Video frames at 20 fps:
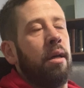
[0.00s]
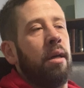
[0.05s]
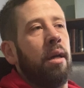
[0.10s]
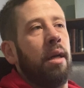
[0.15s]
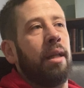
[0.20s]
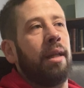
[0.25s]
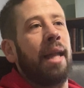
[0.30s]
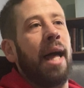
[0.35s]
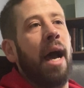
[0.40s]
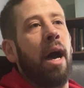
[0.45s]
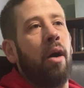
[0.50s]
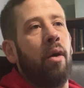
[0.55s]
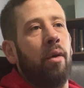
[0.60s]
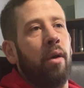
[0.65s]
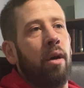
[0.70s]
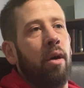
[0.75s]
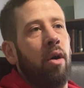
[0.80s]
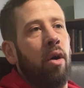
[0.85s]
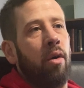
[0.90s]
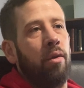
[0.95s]

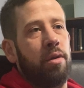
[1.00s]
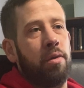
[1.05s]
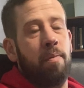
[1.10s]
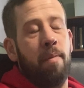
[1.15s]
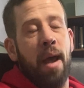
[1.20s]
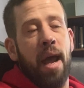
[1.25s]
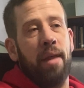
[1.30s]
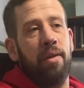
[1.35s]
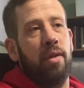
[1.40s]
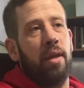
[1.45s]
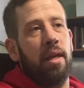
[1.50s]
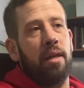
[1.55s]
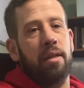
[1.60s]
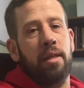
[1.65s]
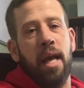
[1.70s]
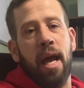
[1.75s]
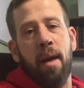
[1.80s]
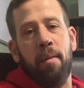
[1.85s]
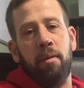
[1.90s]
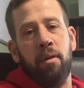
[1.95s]
allowed all these bad things
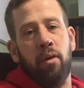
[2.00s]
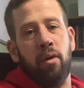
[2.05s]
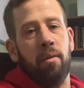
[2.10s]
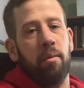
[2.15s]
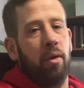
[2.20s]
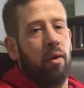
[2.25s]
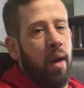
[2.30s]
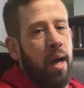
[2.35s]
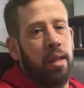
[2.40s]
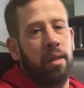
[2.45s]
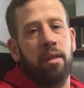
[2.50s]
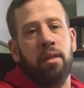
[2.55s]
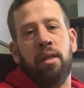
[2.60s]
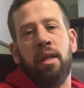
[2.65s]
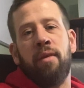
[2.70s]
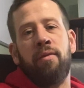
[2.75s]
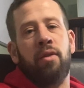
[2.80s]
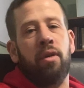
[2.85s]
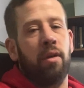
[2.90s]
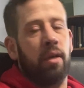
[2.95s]
to happen to him. Crisis
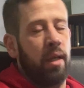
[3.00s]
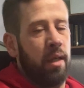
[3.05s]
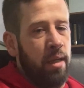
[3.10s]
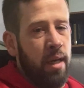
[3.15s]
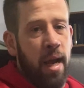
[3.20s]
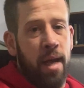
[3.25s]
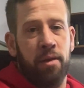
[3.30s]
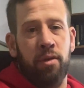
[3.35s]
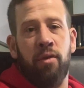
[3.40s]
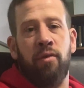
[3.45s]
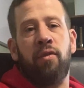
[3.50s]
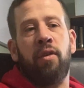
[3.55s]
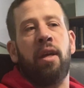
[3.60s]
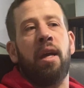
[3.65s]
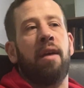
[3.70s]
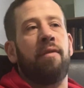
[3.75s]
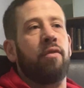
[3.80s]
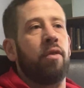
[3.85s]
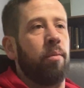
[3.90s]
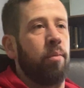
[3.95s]
after catastrophe
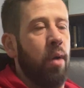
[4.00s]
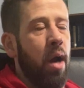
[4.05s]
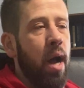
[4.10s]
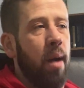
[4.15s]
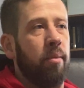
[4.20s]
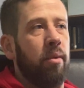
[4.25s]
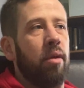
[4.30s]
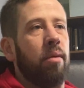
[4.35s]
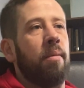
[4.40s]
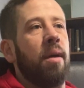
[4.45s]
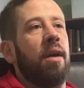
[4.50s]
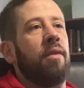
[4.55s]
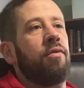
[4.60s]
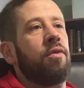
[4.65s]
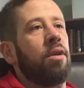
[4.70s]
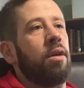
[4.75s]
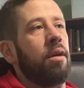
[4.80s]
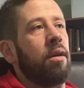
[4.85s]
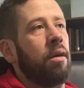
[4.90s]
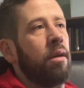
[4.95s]
after problem
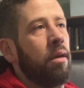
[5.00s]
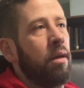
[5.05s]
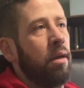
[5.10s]
after,